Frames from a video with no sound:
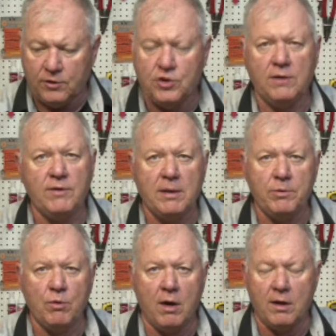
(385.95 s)

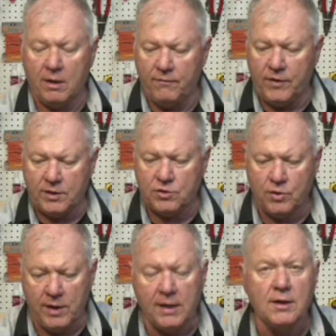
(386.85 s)
GVWR of this
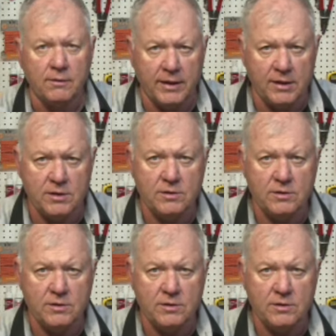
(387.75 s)
trailer is,